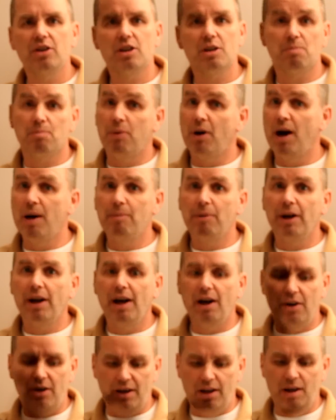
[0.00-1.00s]
just pop it
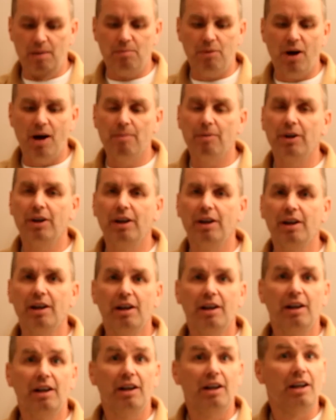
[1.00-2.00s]
out and pop it in.
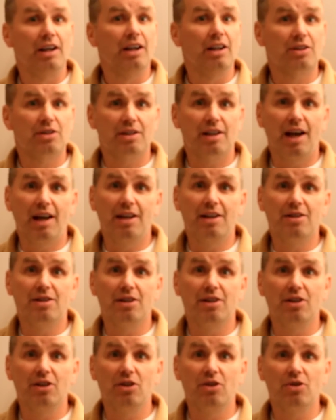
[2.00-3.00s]
It's that
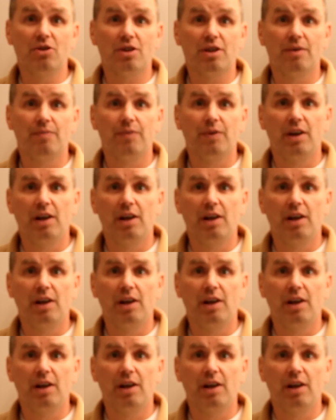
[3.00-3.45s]
easy to use.